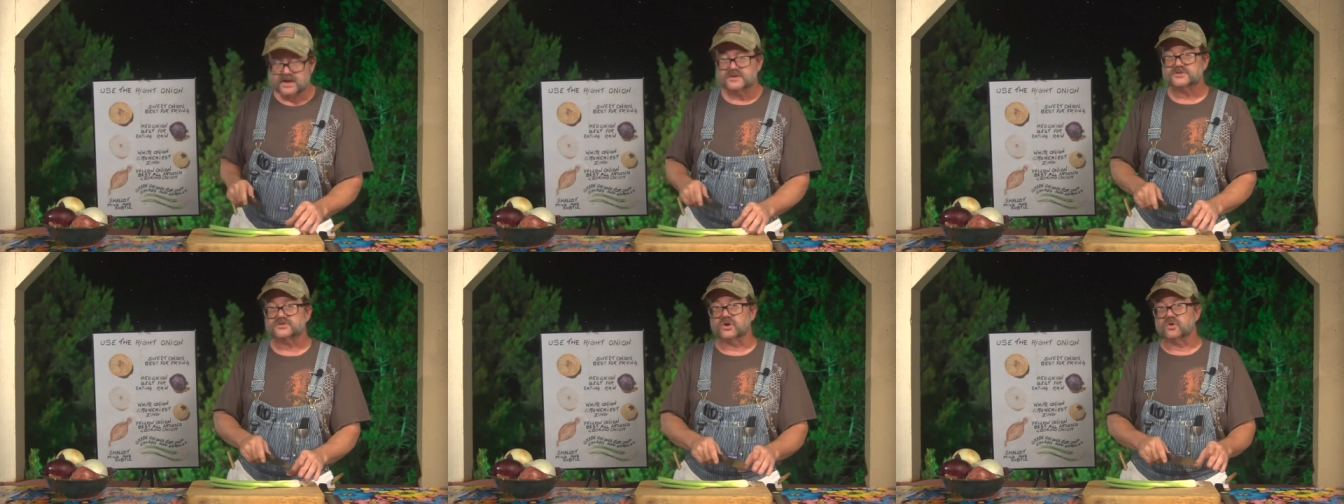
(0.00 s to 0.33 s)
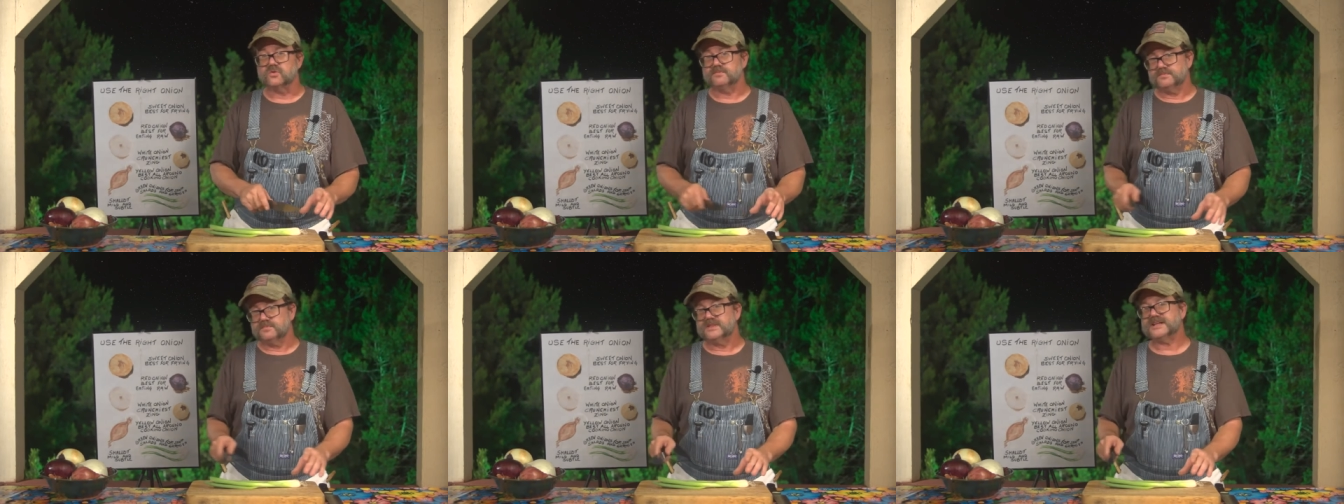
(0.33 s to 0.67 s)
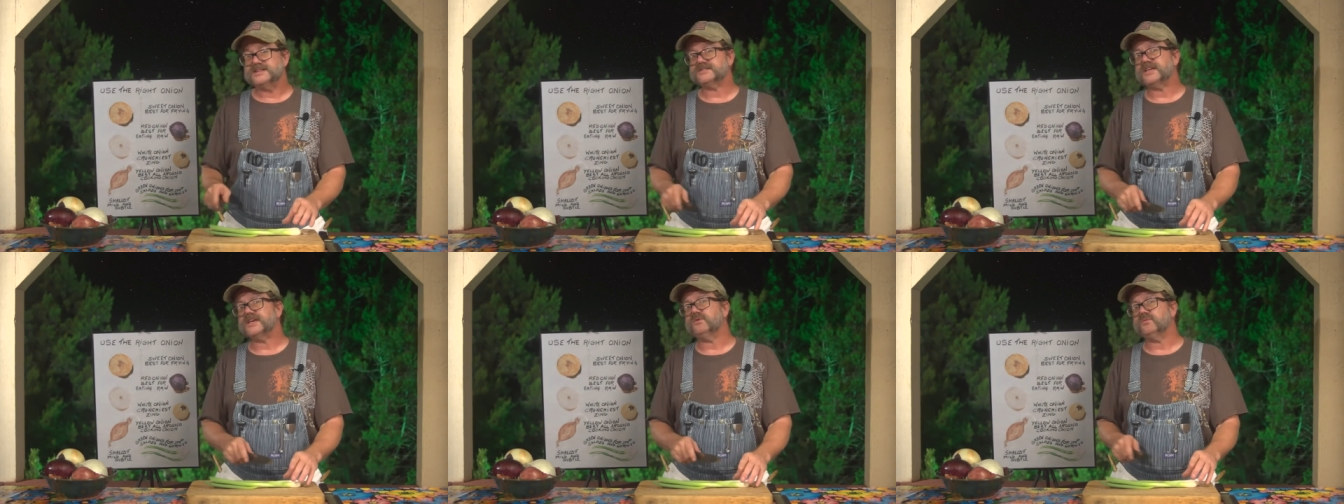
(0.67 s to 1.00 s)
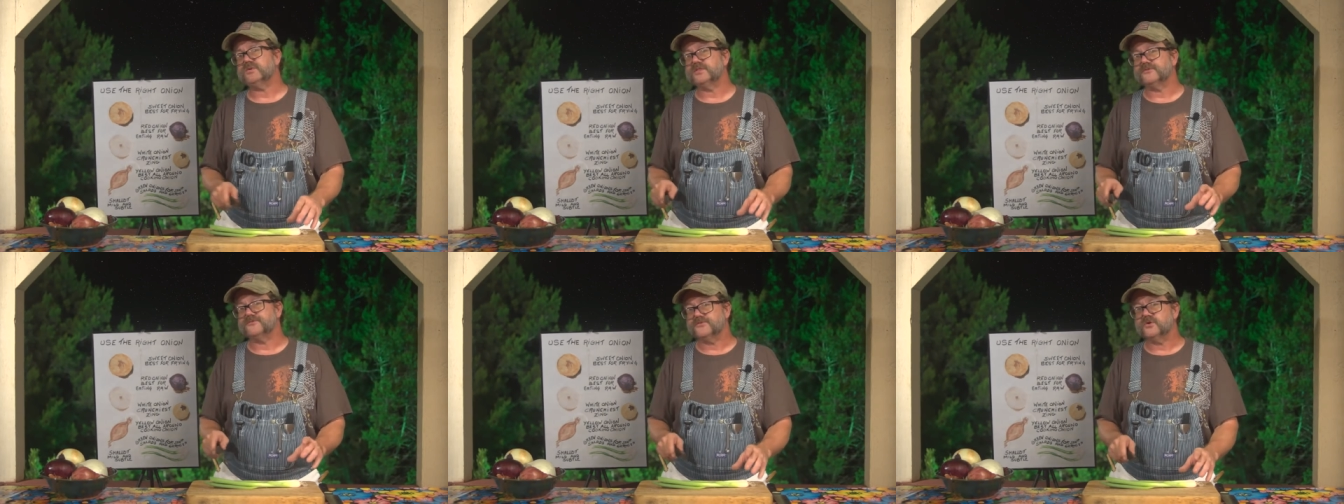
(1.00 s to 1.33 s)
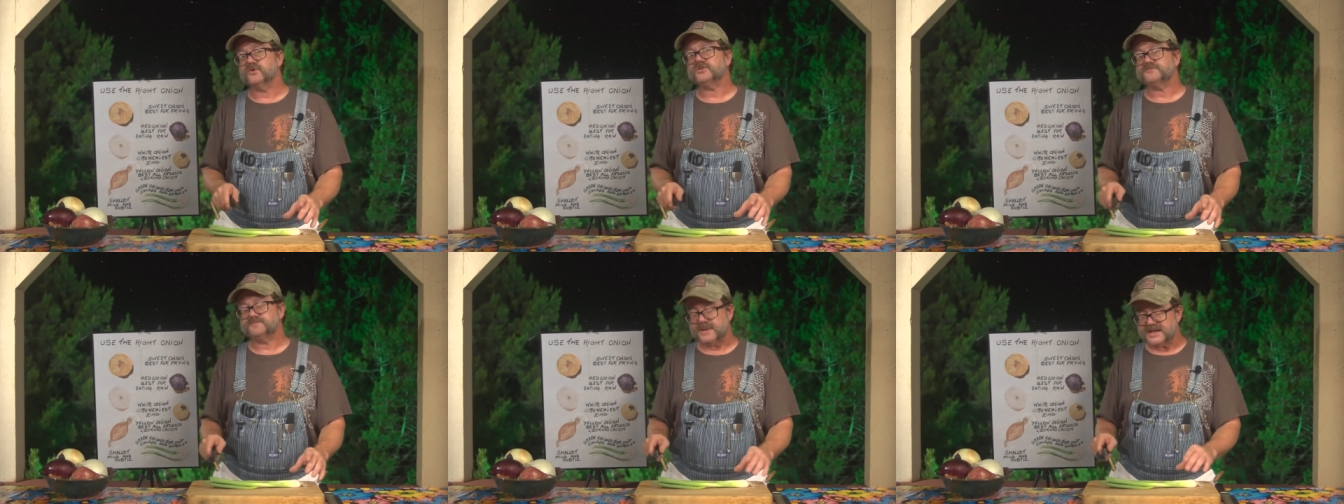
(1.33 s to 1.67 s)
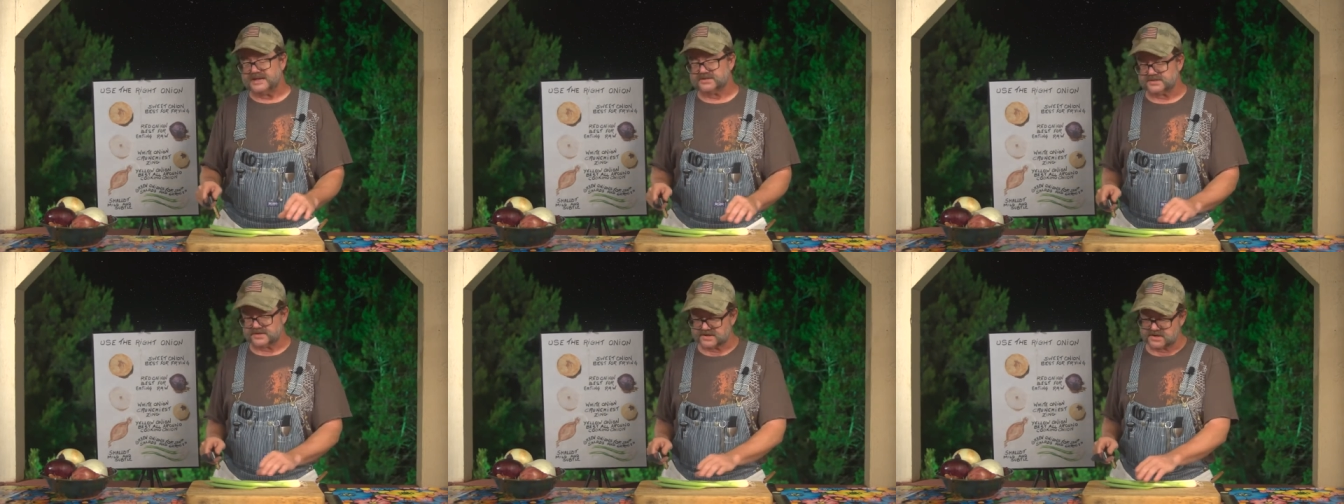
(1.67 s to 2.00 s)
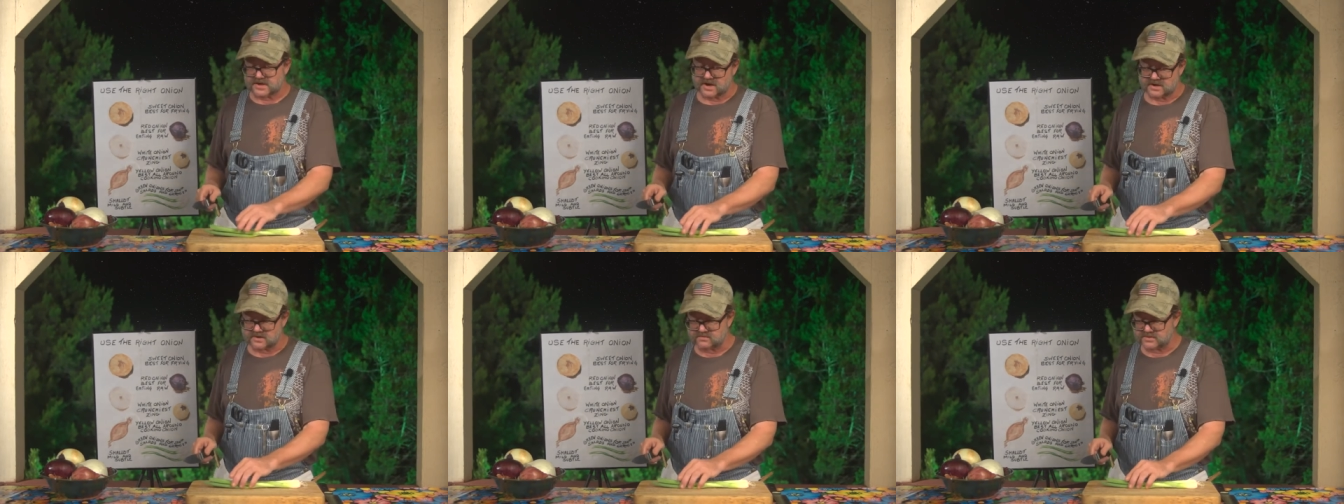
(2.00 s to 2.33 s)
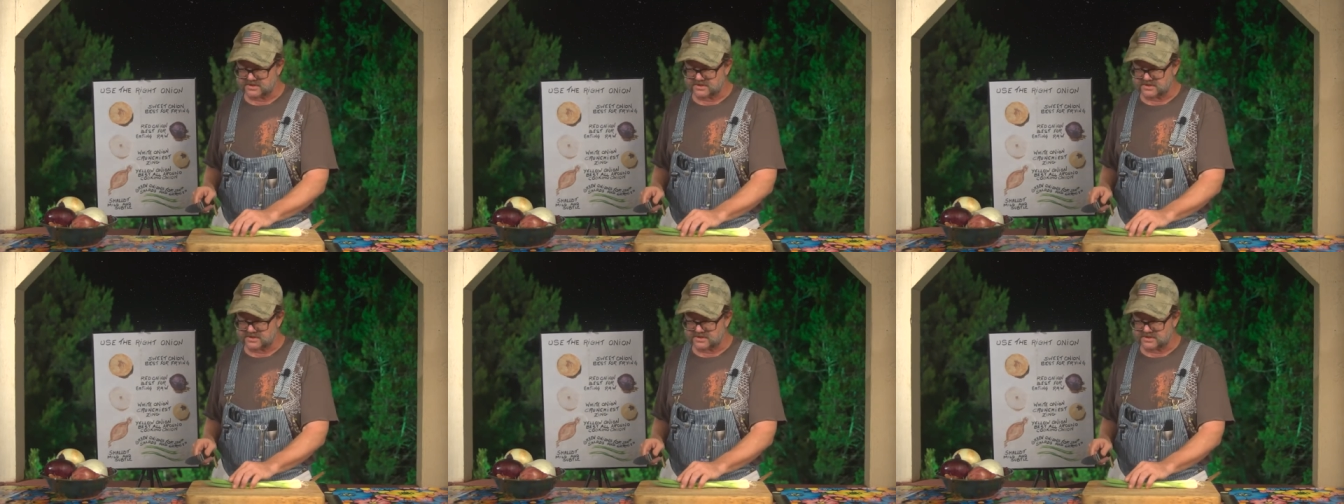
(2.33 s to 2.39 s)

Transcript: So let's get with the first basic cut,